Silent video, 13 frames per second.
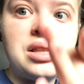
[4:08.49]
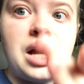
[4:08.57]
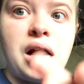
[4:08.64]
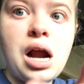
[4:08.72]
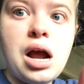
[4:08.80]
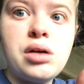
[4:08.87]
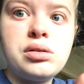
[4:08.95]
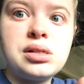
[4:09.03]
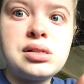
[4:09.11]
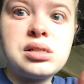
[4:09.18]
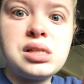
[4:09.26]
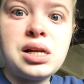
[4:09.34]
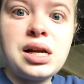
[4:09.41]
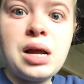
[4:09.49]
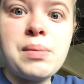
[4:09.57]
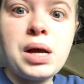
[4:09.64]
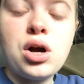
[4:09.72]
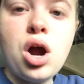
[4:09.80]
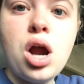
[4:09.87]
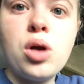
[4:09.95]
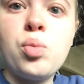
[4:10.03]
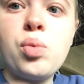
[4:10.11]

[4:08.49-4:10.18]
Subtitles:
there, I was sitting in my car